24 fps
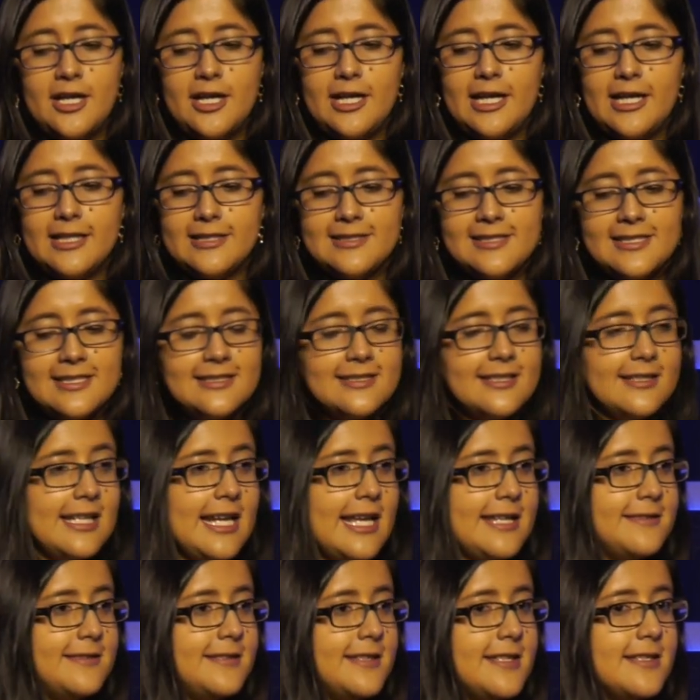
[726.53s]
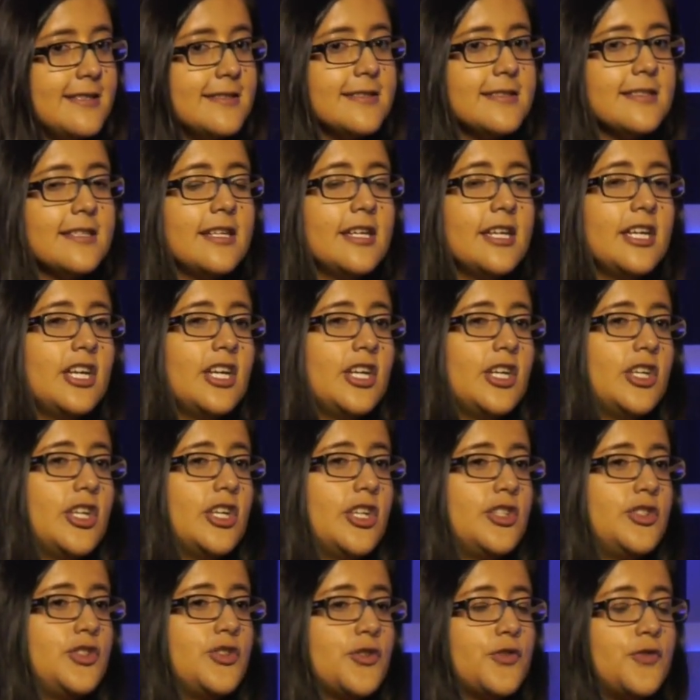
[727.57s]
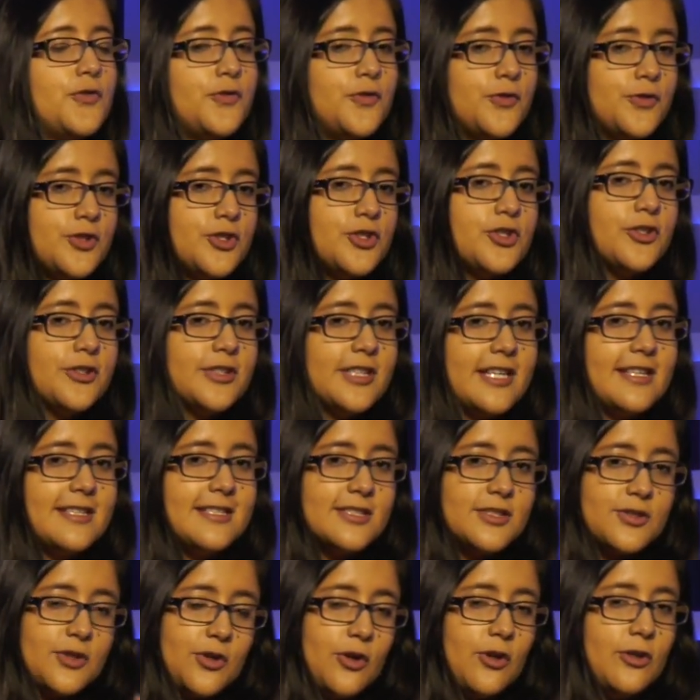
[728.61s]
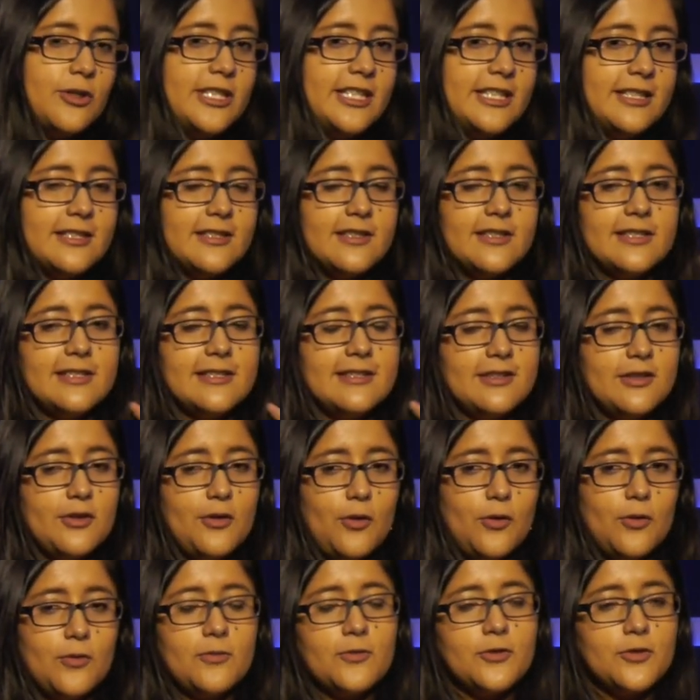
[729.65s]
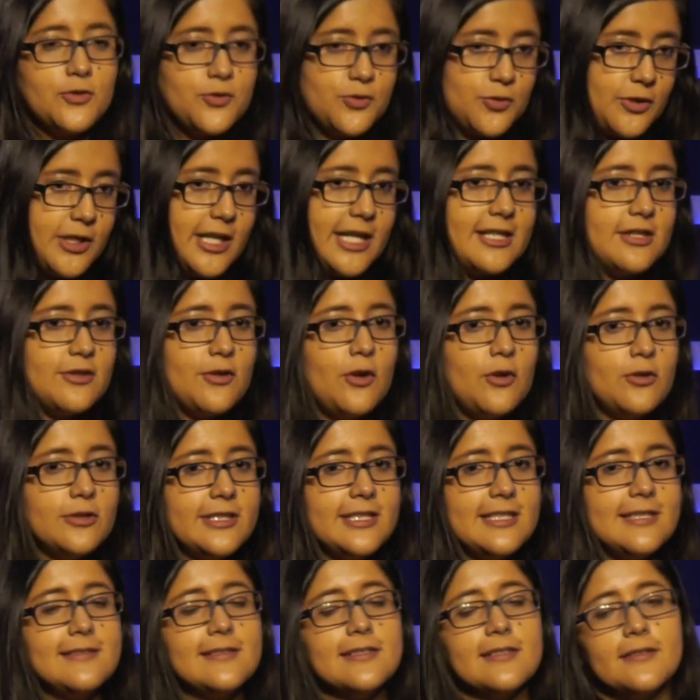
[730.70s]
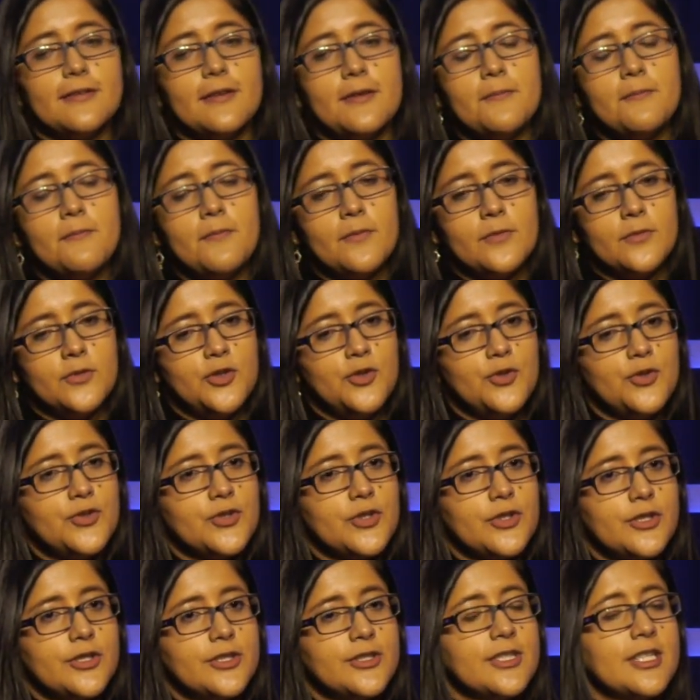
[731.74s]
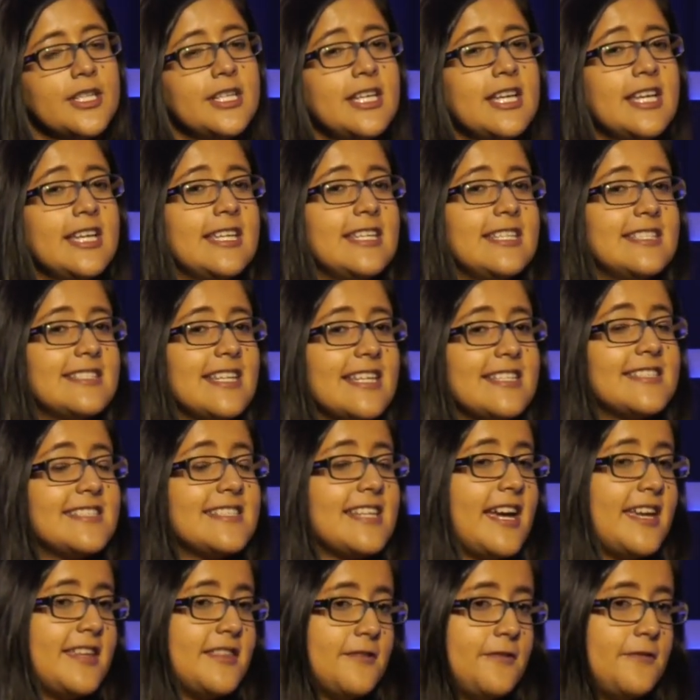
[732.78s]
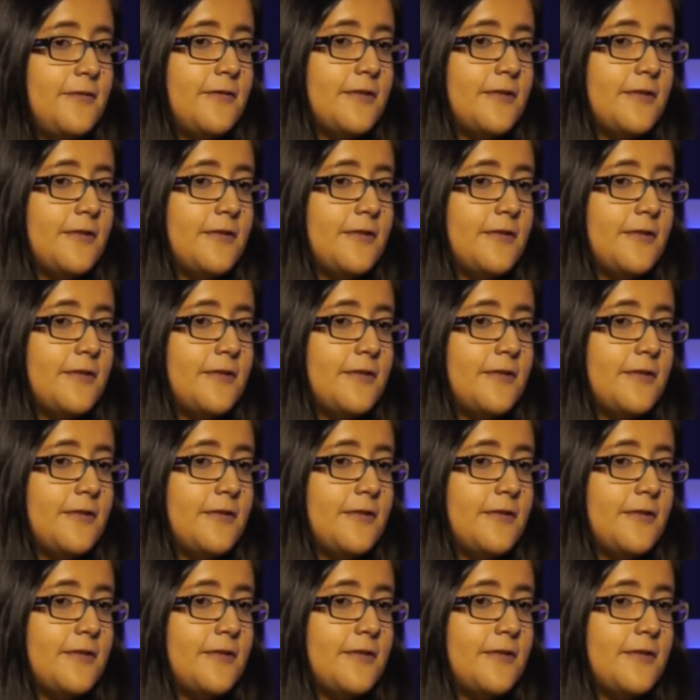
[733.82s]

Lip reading: a system like this, your function that is calling to get all these users has side